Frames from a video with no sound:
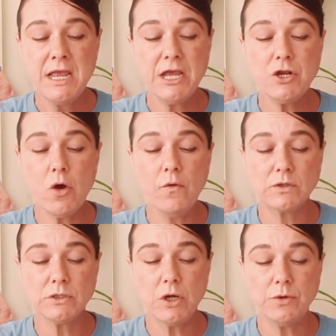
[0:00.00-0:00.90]
an
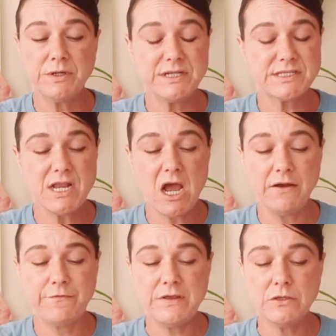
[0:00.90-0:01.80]
overload does
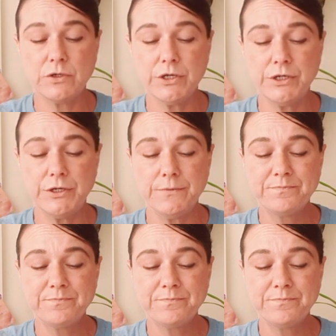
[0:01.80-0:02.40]
not feel good.